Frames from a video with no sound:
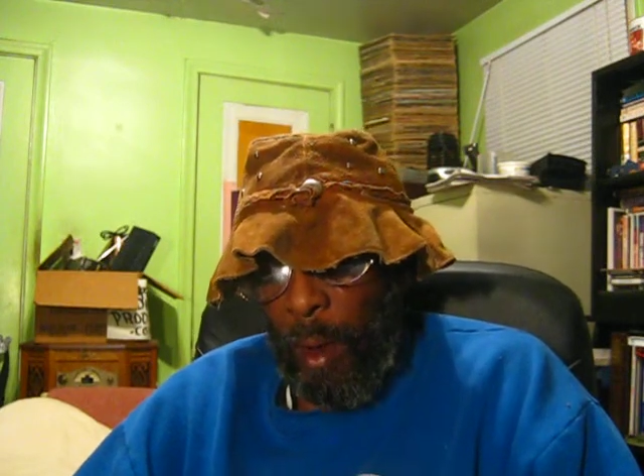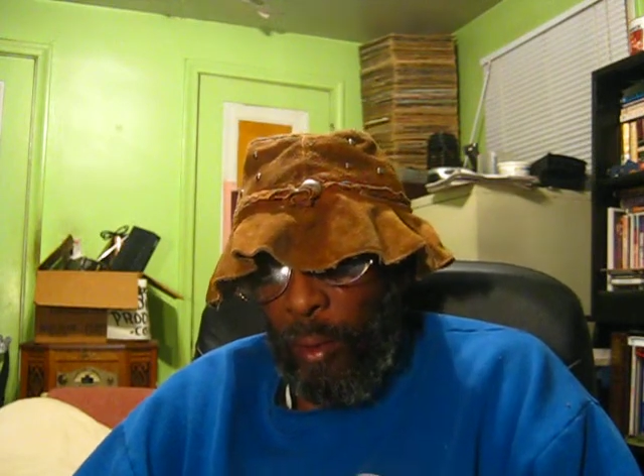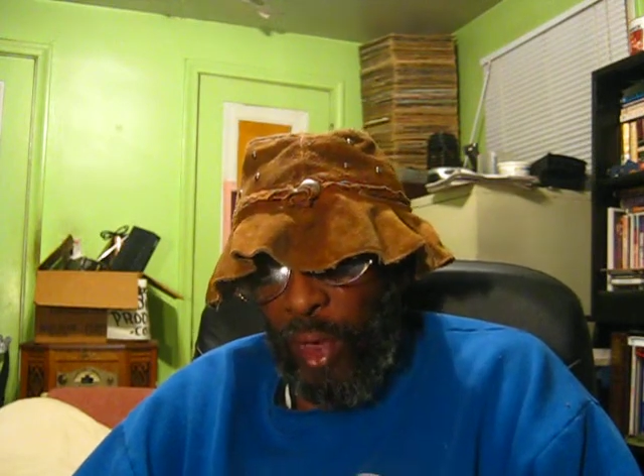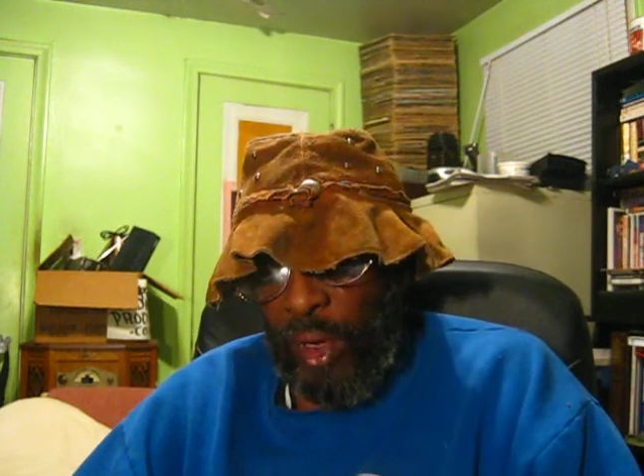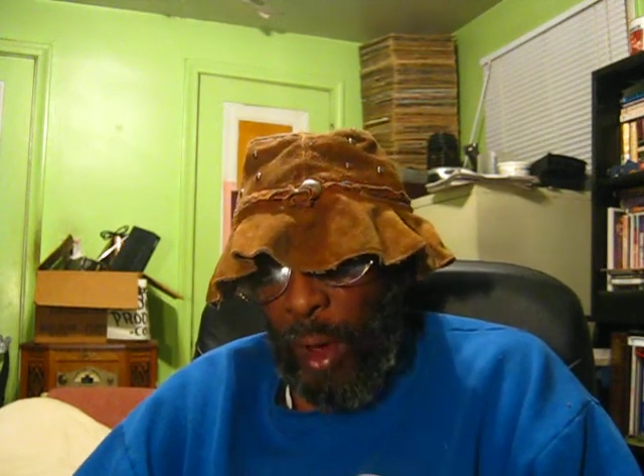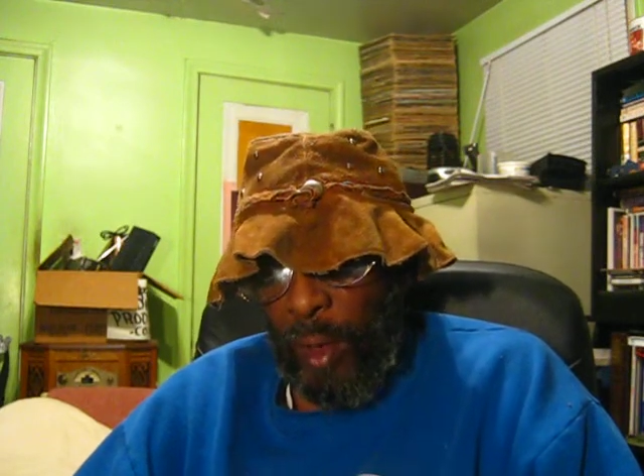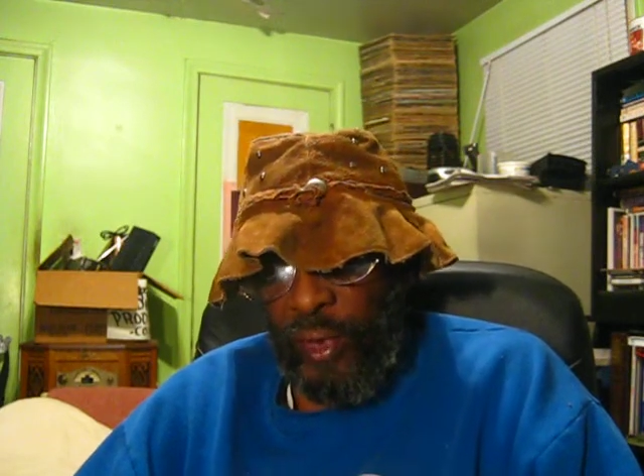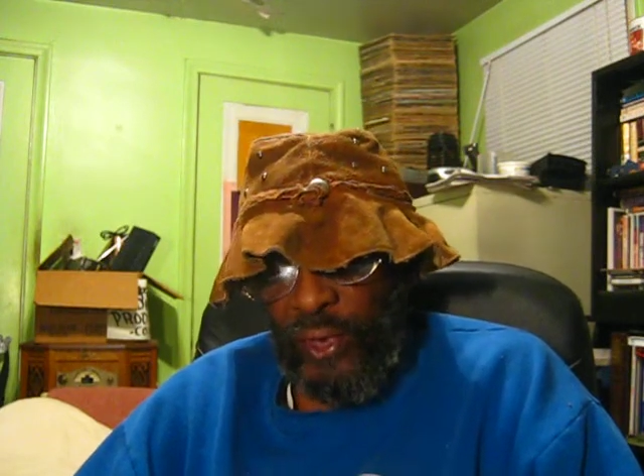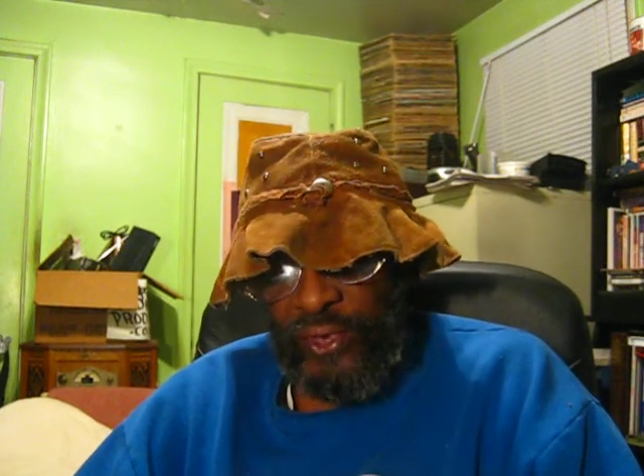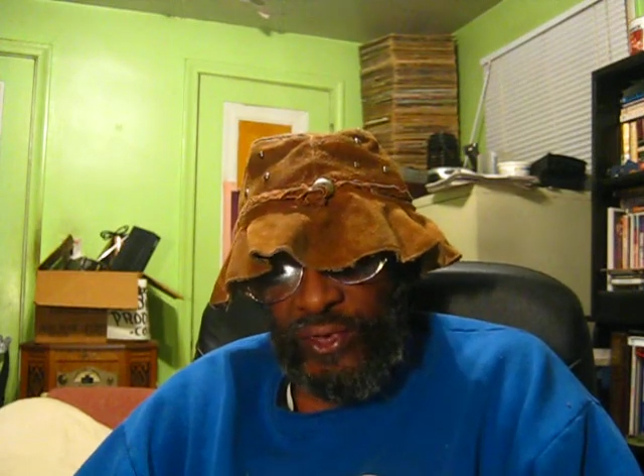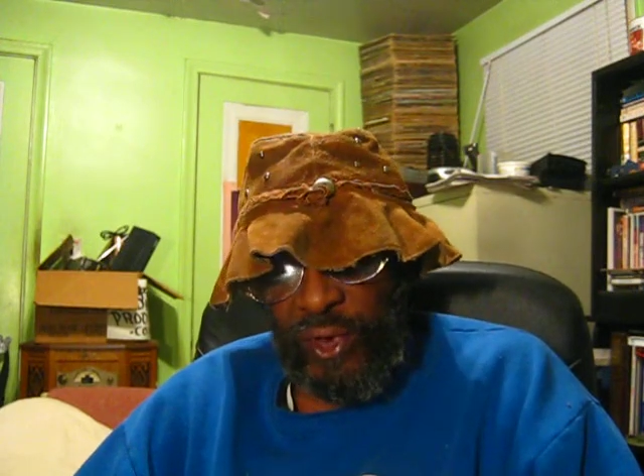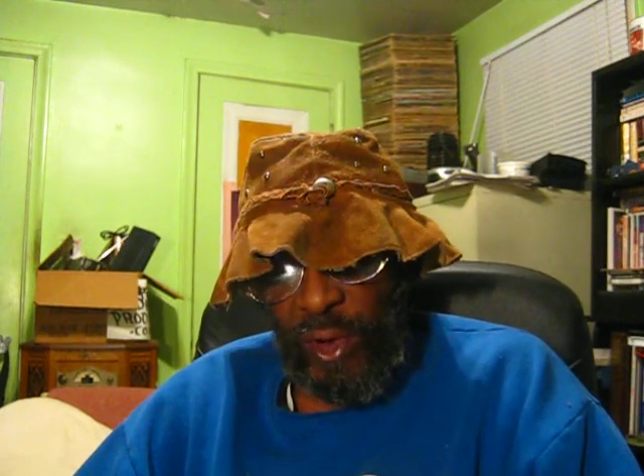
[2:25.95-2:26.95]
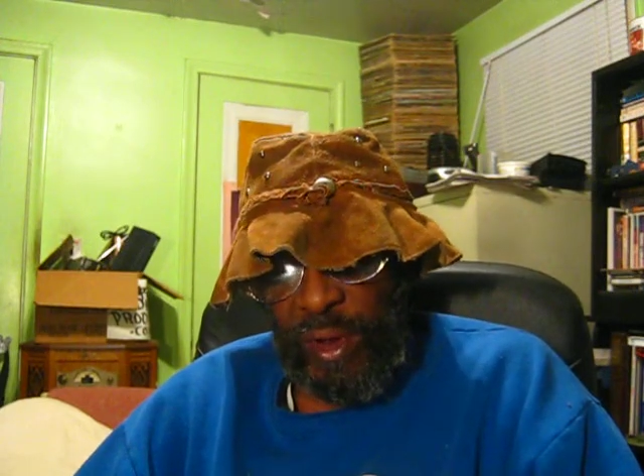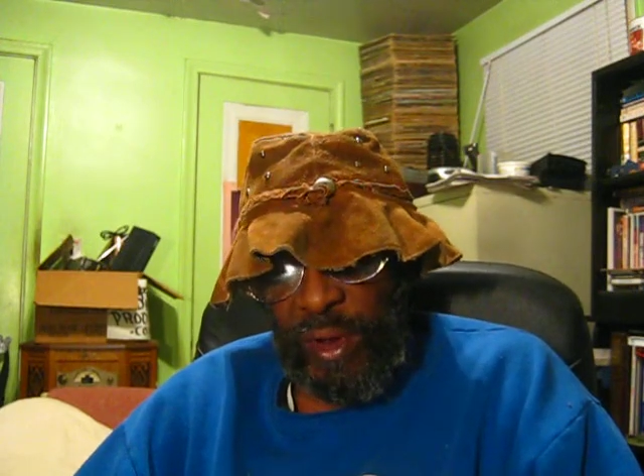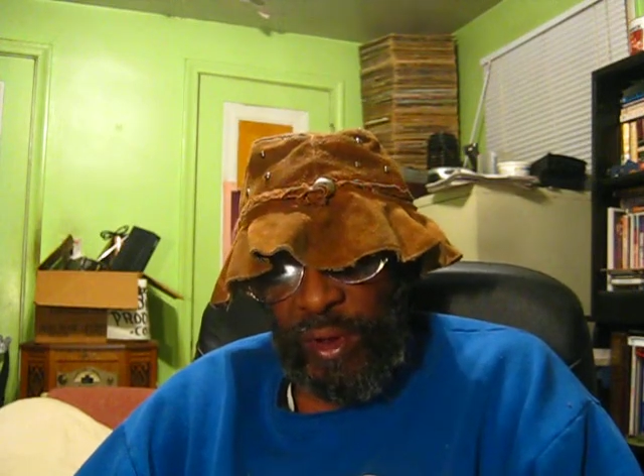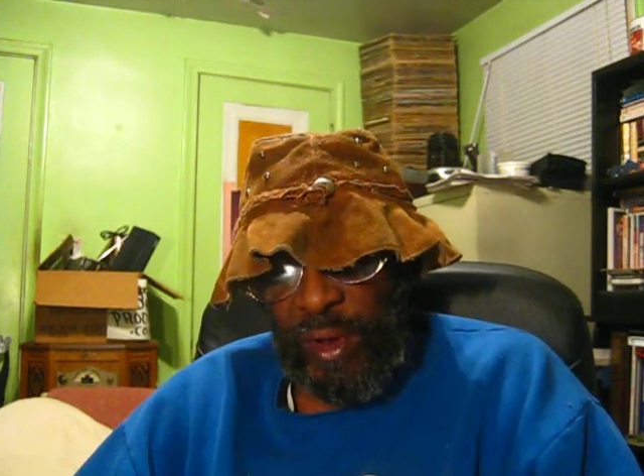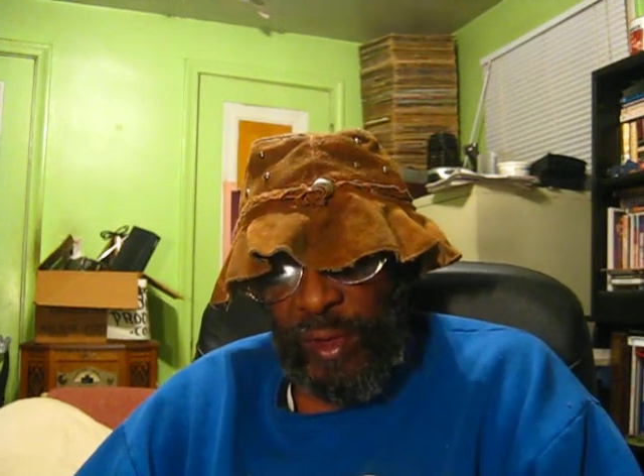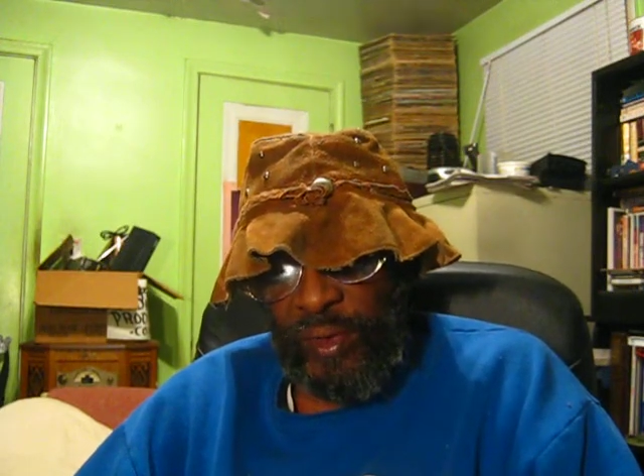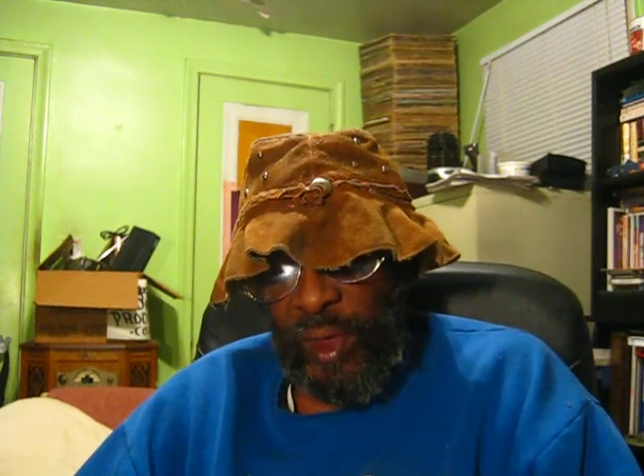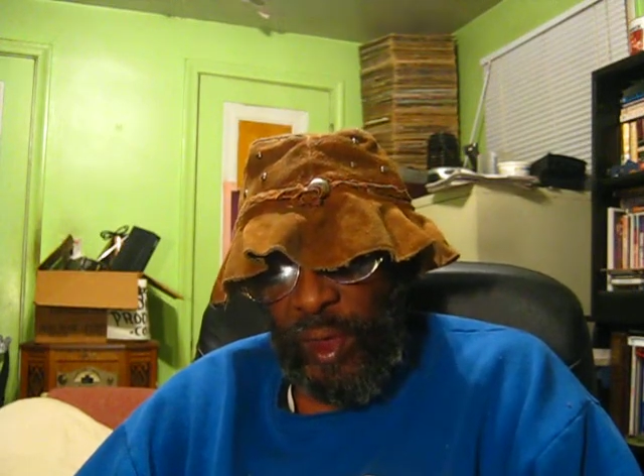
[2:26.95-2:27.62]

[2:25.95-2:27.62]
because it surely doesn't